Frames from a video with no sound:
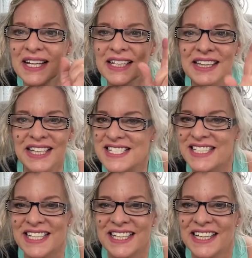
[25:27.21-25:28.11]

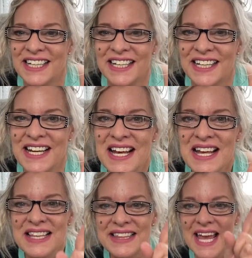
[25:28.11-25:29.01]
Listen,
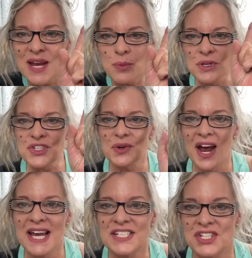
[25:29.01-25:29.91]
they were
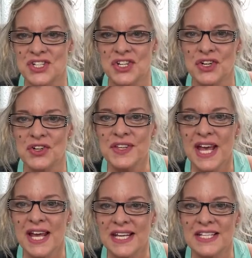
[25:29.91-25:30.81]
trying to turn
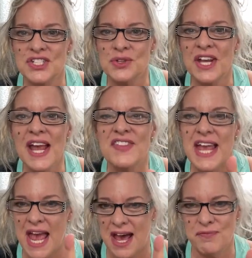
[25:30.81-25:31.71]
that into, they had
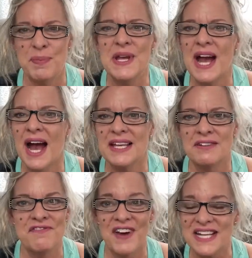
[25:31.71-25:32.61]
the FBI
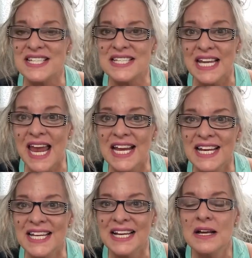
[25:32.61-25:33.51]

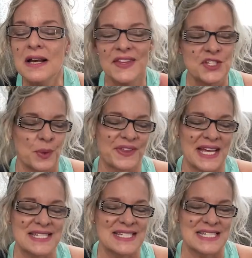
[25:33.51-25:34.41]
investigating. This is what they
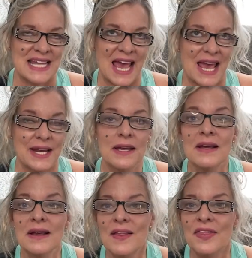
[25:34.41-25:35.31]
said.
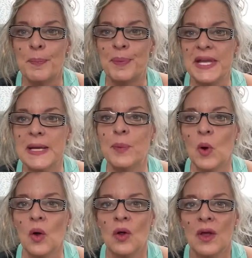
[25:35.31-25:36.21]
The
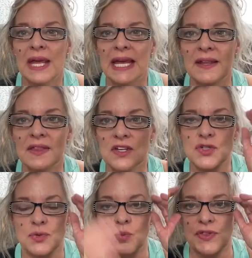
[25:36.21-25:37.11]
people
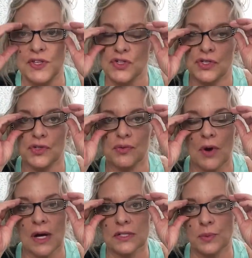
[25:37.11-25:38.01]
with the
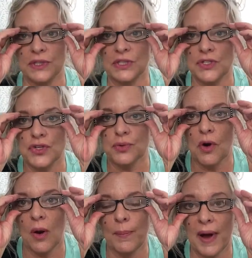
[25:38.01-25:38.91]
trucks with the
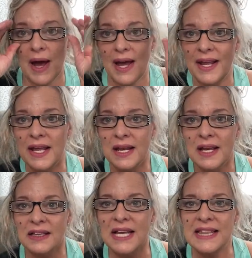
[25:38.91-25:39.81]
Trump on it,
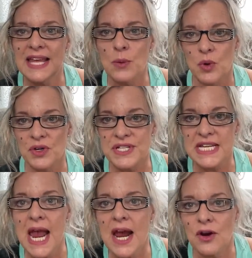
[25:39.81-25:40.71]
like they were
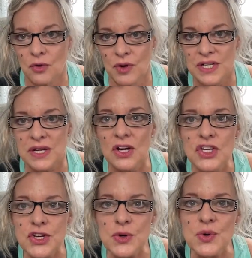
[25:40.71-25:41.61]
terrorists. Are
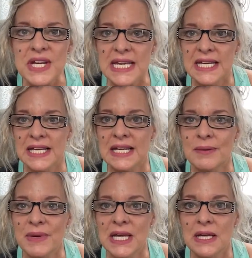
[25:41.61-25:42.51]
you kidding
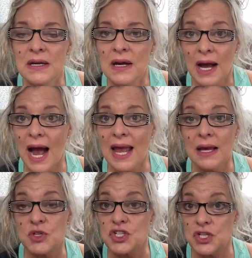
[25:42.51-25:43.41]
me? I am
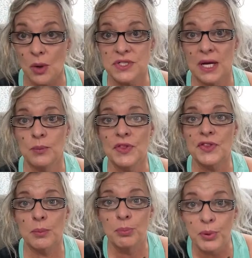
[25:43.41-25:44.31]
so done with
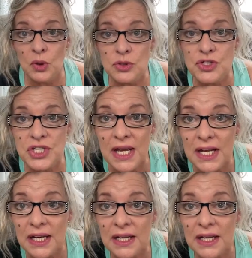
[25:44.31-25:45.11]
their bullshit.